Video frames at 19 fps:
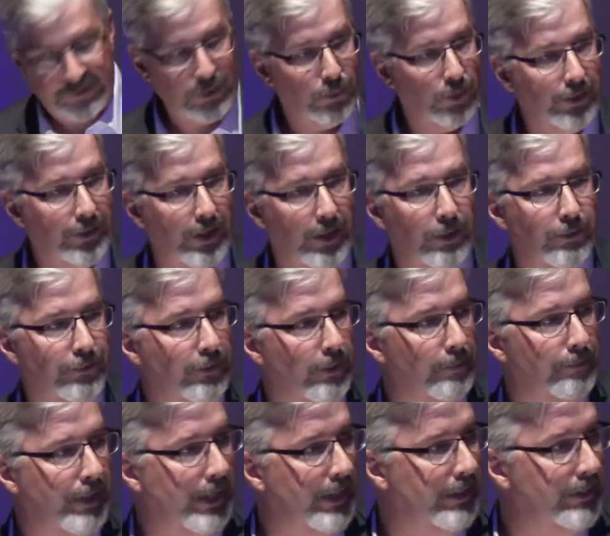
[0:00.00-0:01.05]
of you will know
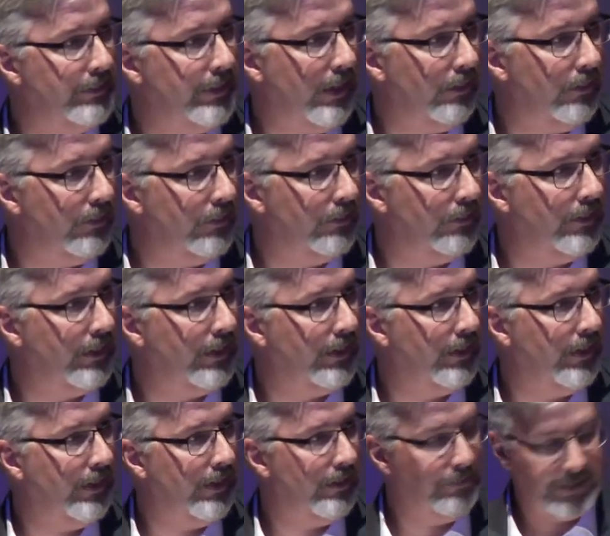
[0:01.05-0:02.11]
from Penn and Teller,
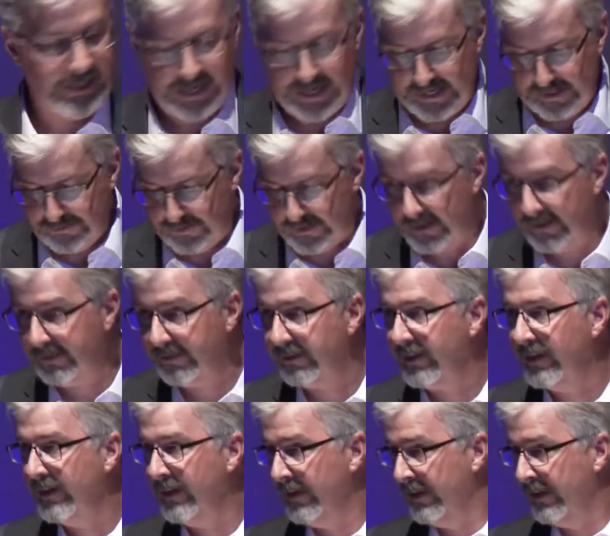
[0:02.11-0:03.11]
the, uh, the atheist